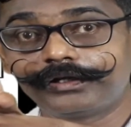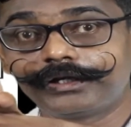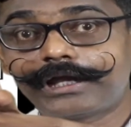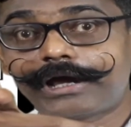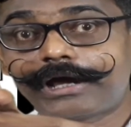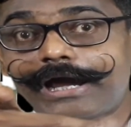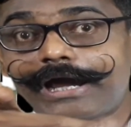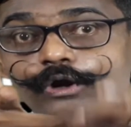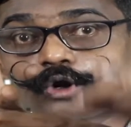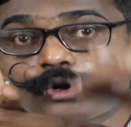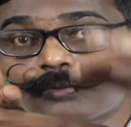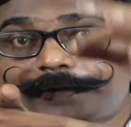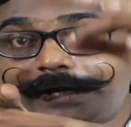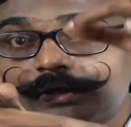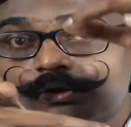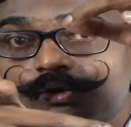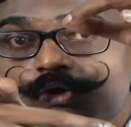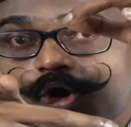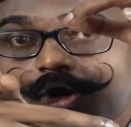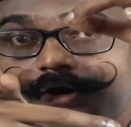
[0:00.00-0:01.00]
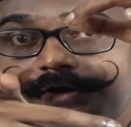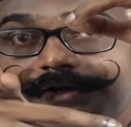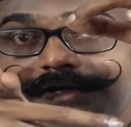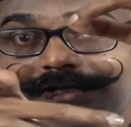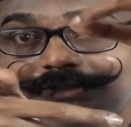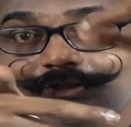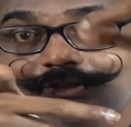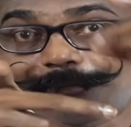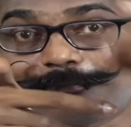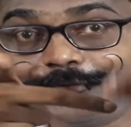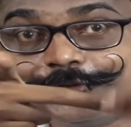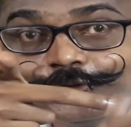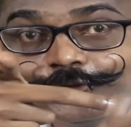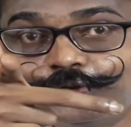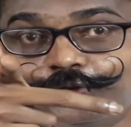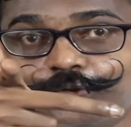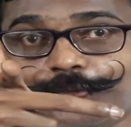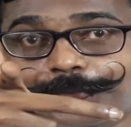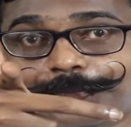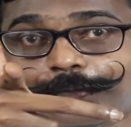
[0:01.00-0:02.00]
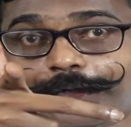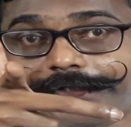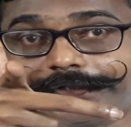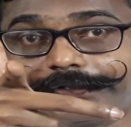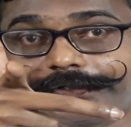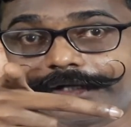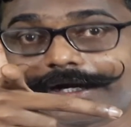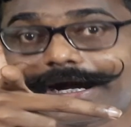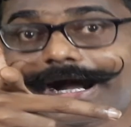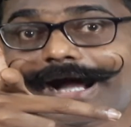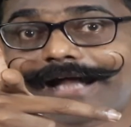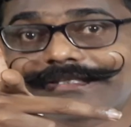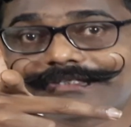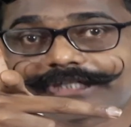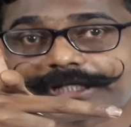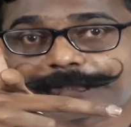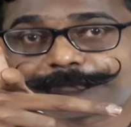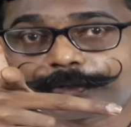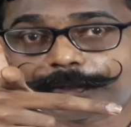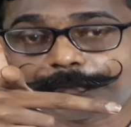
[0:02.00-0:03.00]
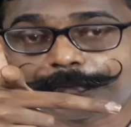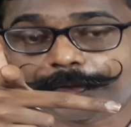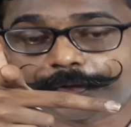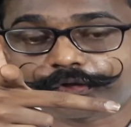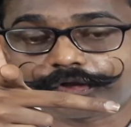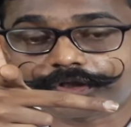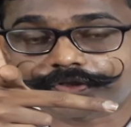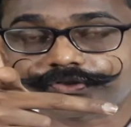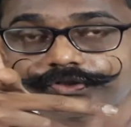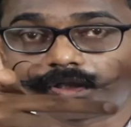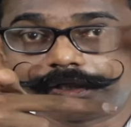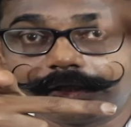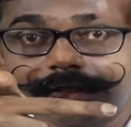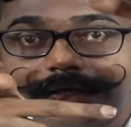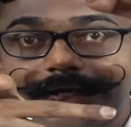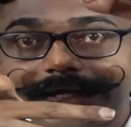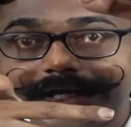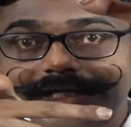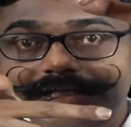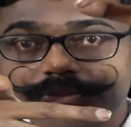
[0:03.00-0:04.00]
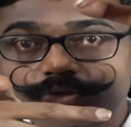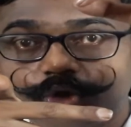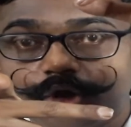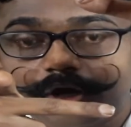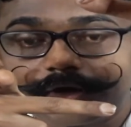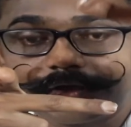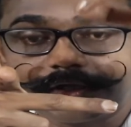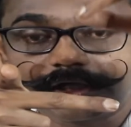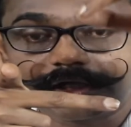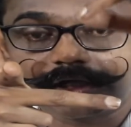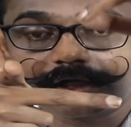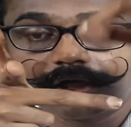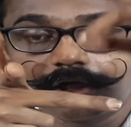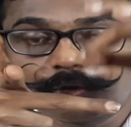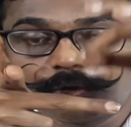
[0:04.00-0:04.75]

Now I have to find coordinates of new point. Answer for my question. X coordinate.